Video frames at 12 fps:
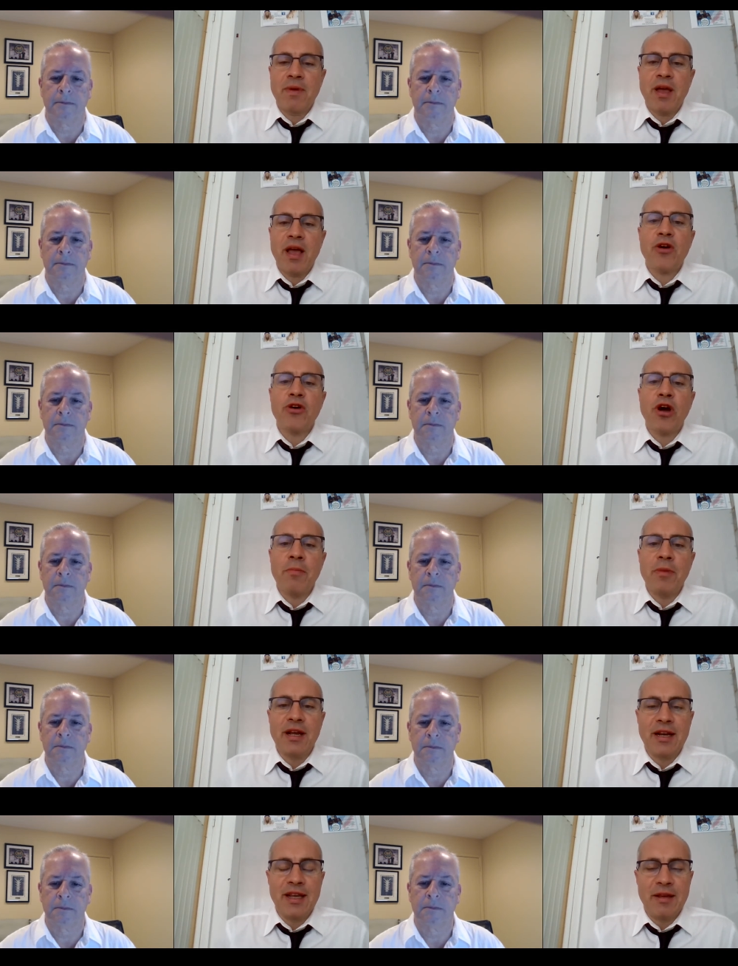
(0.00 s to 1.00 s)

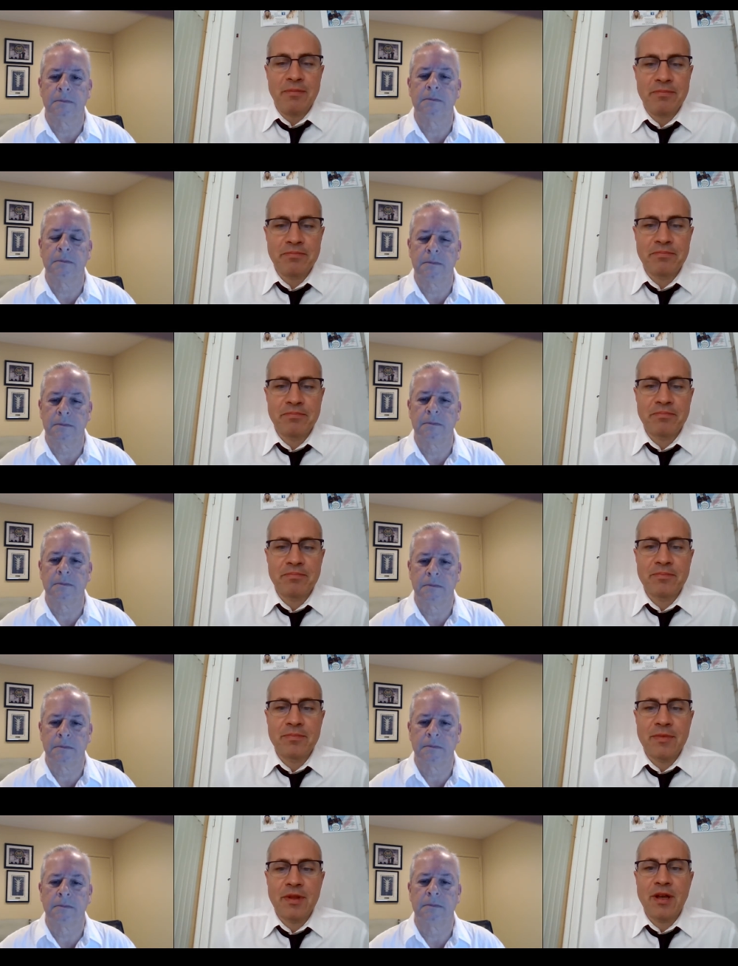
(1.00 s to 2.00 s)
Speaker 1: economically,
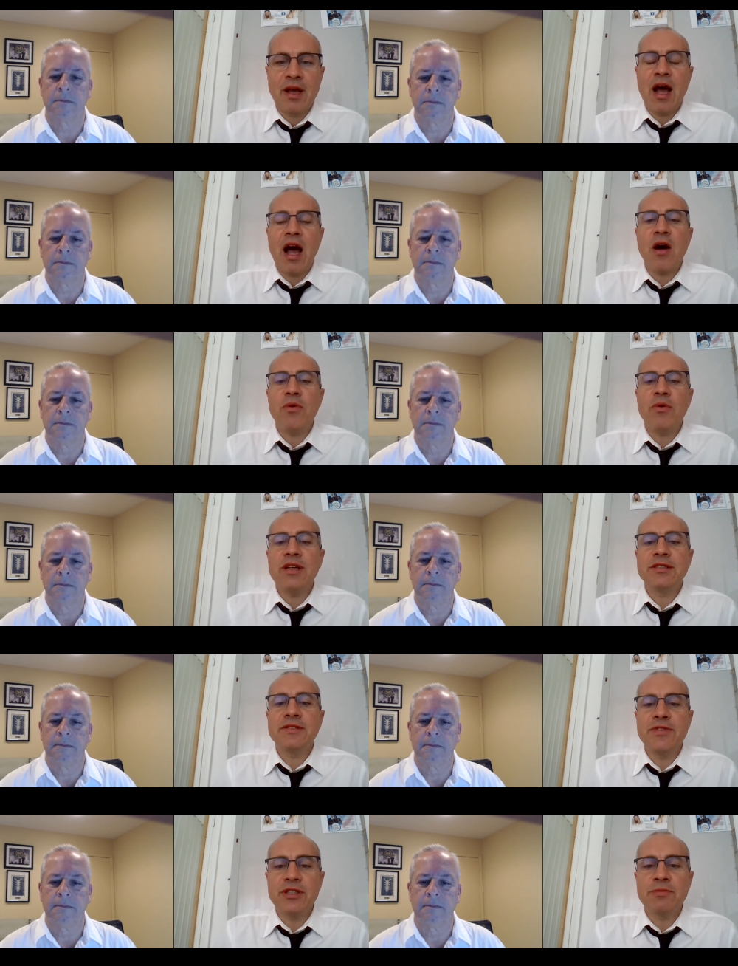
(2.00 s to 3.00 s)
how is
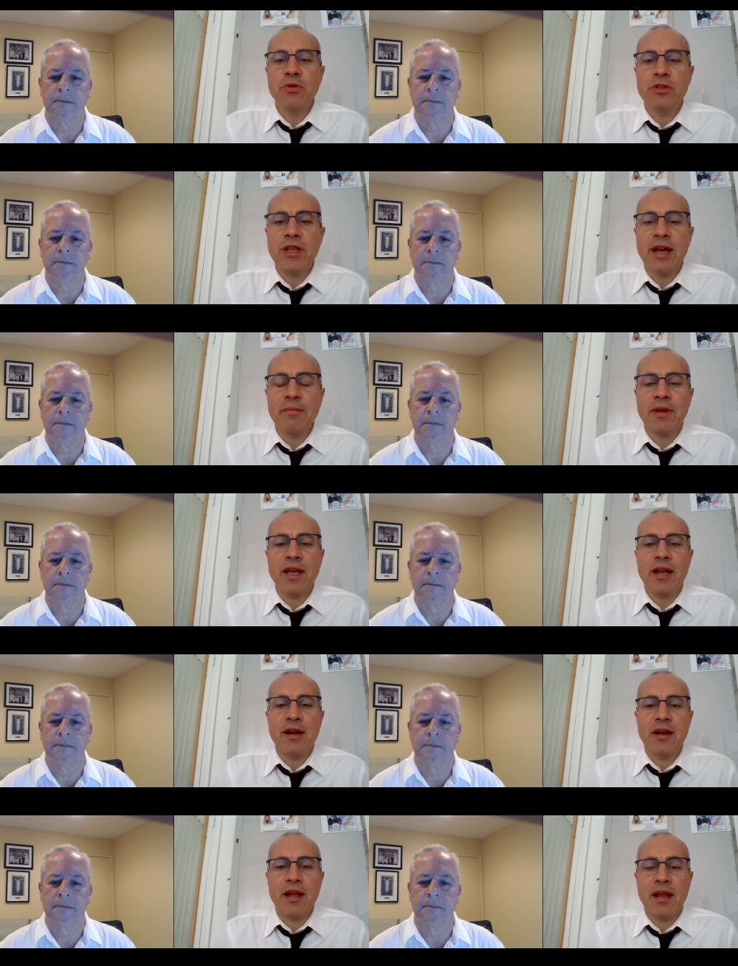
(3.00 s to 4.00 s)
this bootcamp
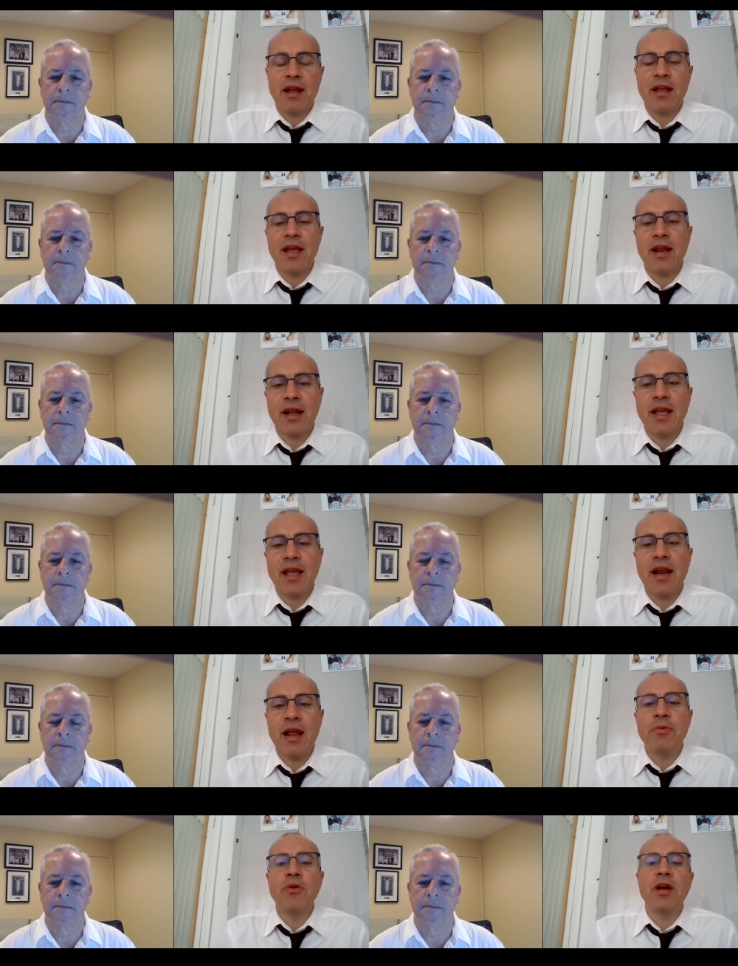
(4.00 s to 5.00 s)
can can can
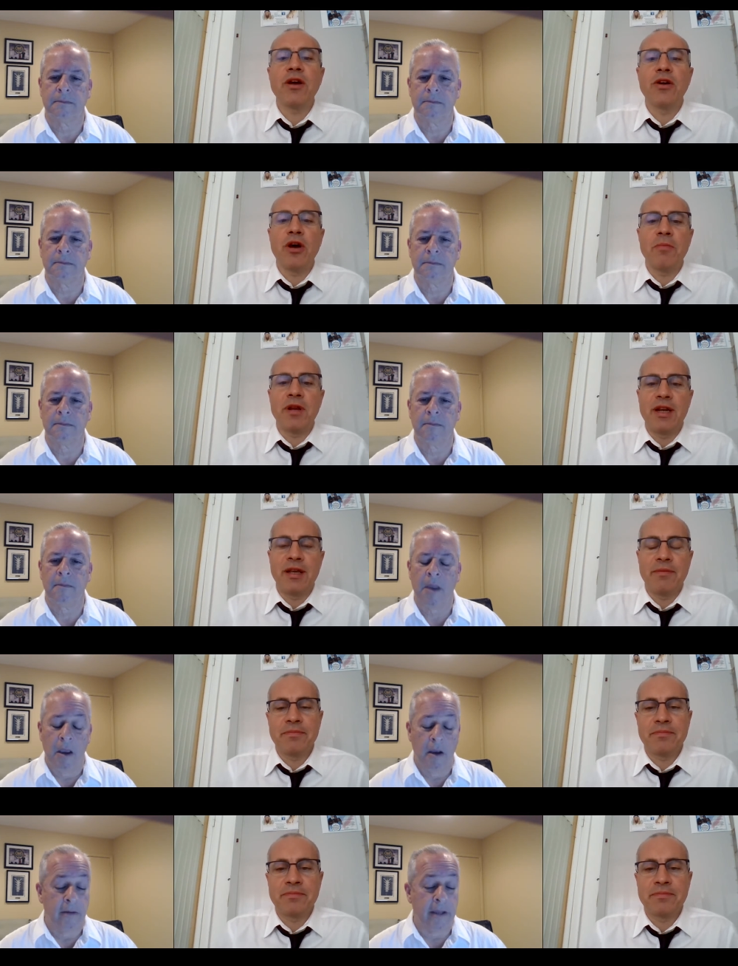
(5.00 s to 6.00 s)
help you economically?
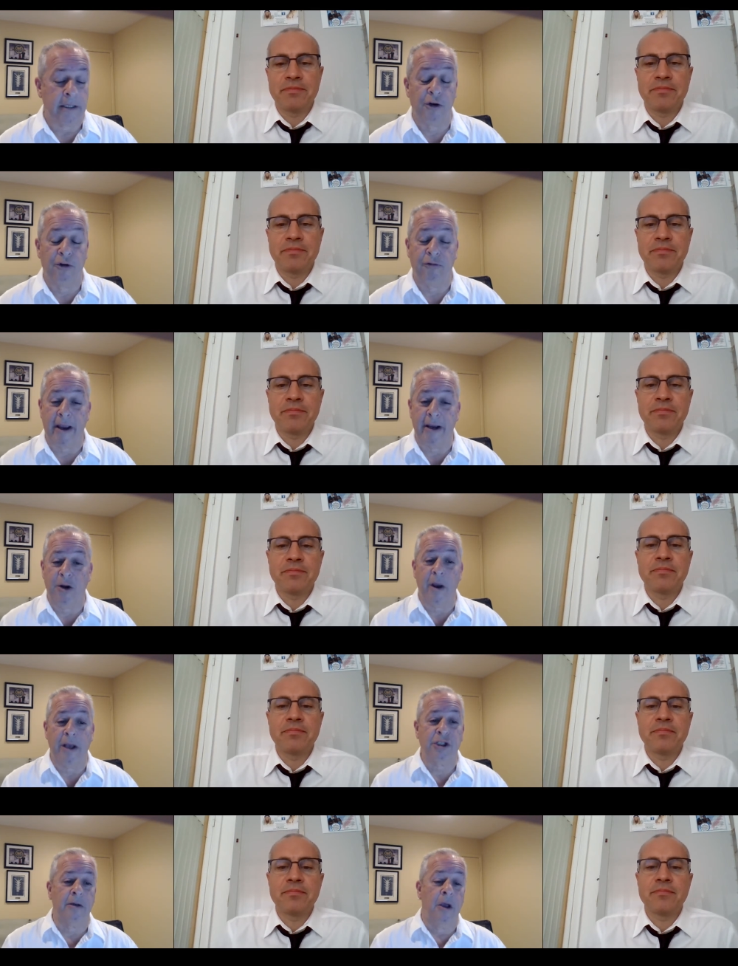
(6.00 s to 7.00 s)
Speaker 2: That's a great
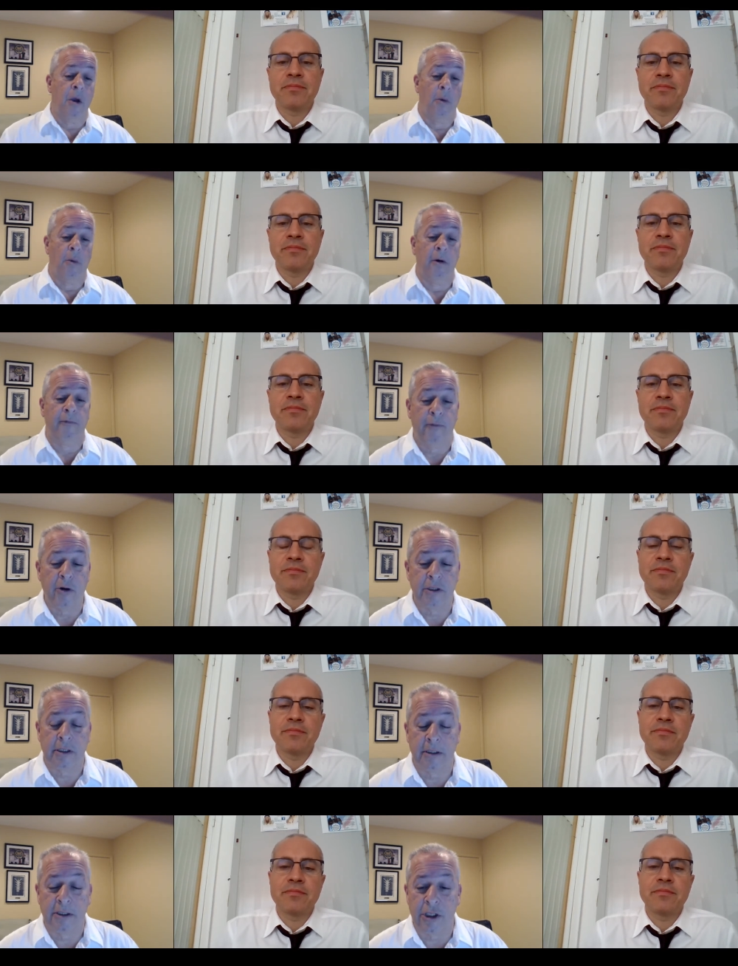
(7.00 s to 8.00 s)
question. Well,
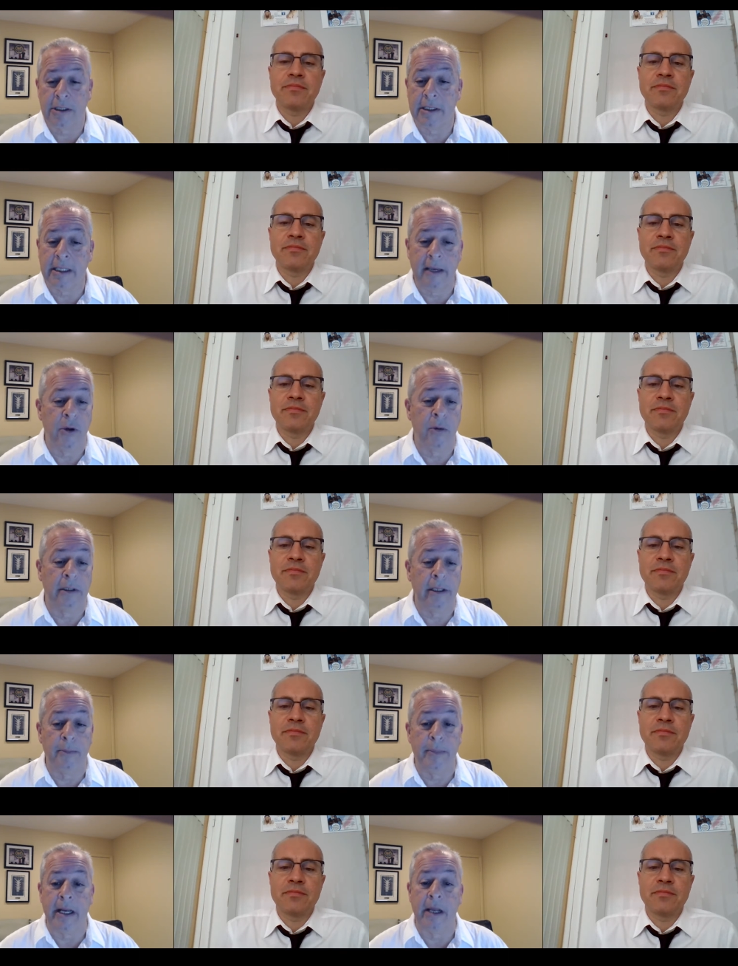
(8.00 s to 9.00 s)
first, just to give you a
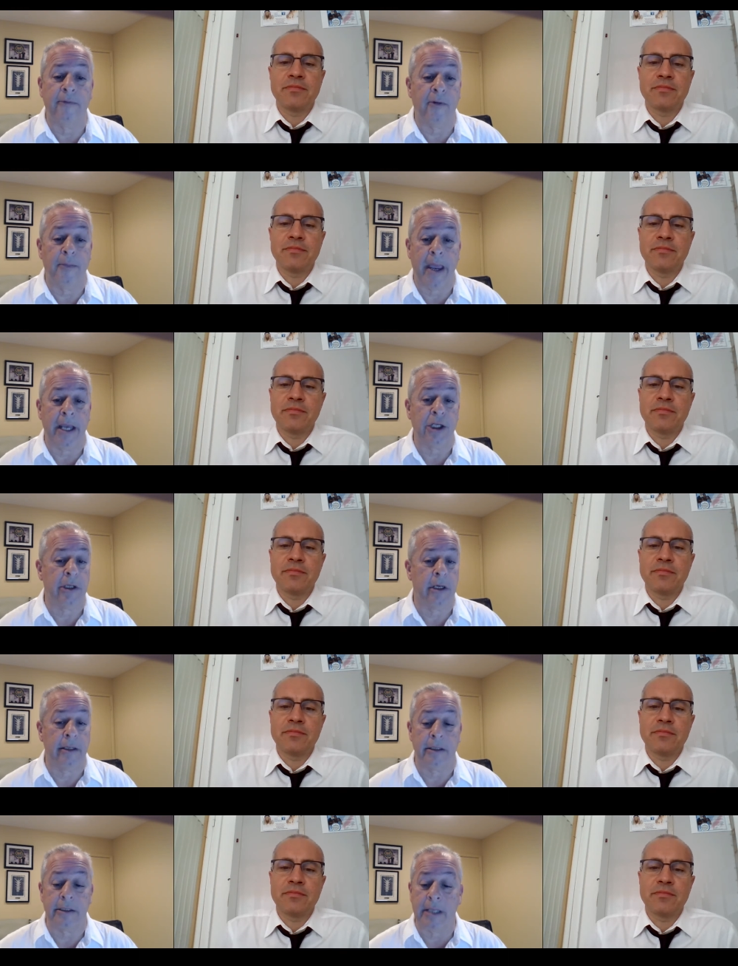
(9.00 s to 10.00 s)
little bit of
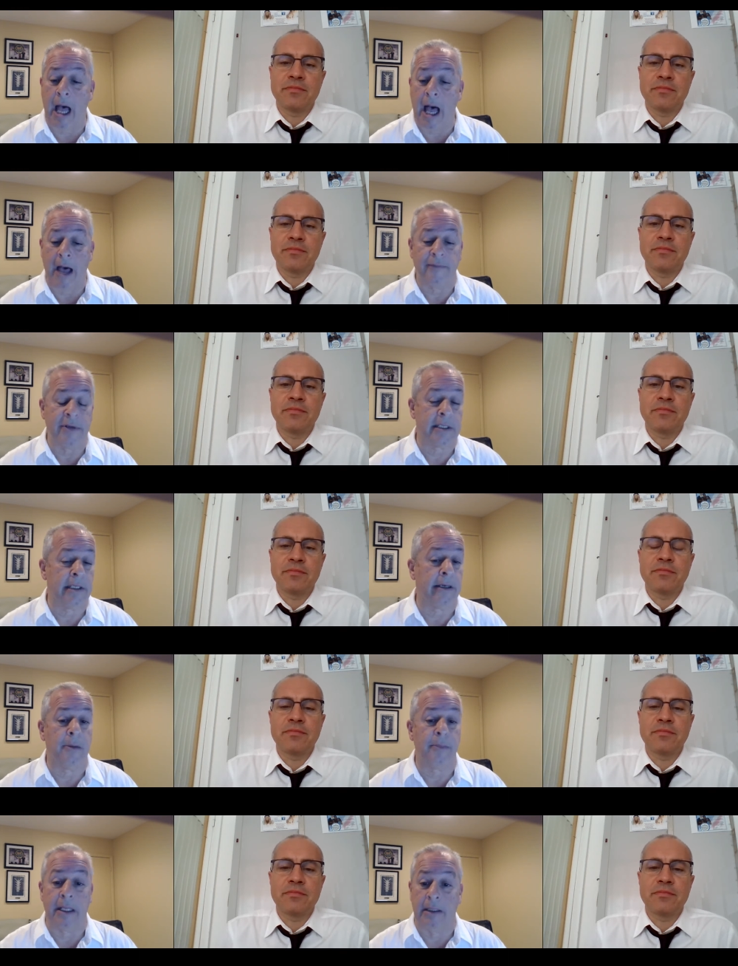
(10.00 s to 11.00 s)
information, and there's
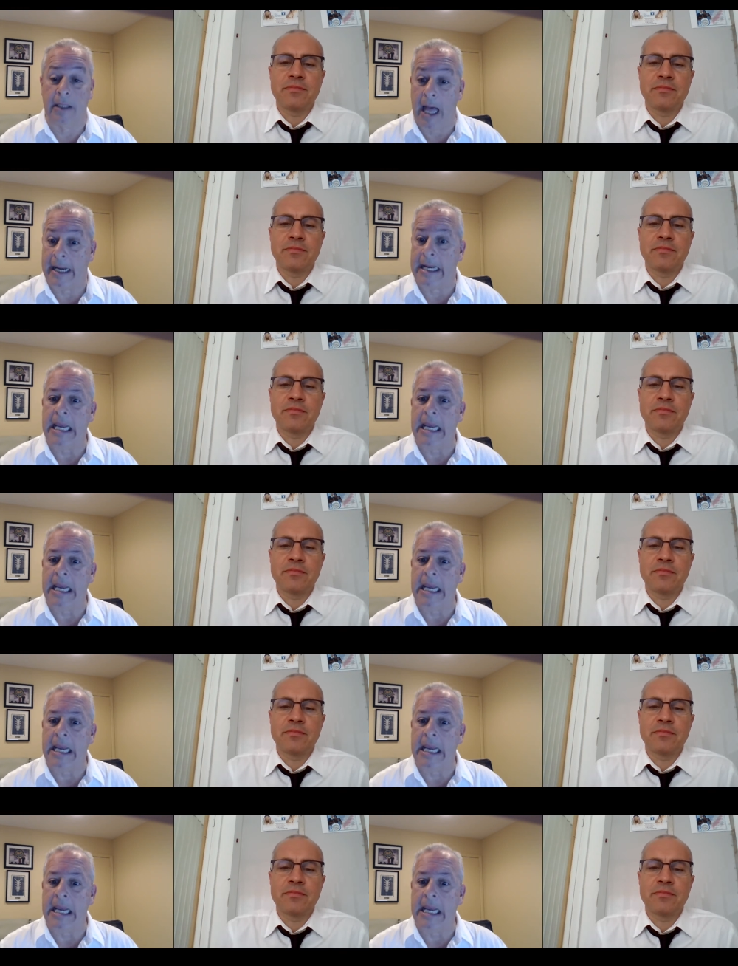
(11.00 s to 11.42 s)
obviously going to be a lot of